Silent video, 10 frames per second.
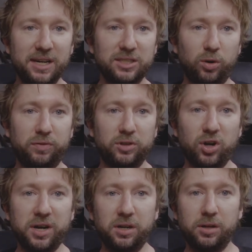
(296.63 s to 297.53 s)
So if you're
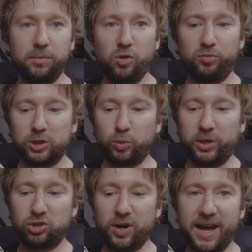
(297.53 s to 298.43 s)
trying to move
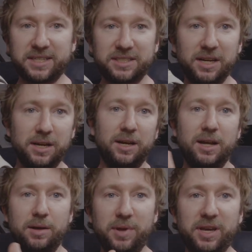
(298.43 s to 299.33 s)
between tracks,
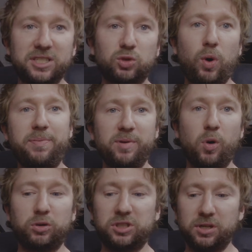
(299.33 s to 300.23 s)
Make a swiping
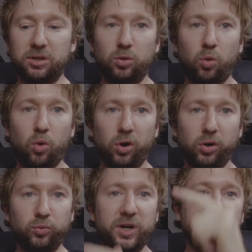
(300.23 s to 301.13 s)
motion,
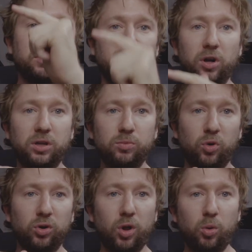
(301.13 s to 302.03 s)
or raise the volume
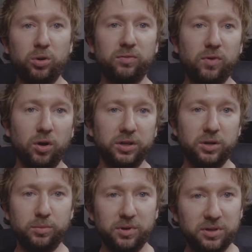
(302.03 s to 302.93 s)
or lower the
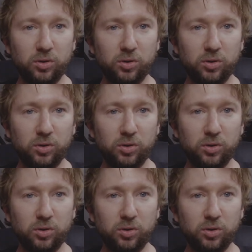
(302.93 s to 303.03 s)
volume.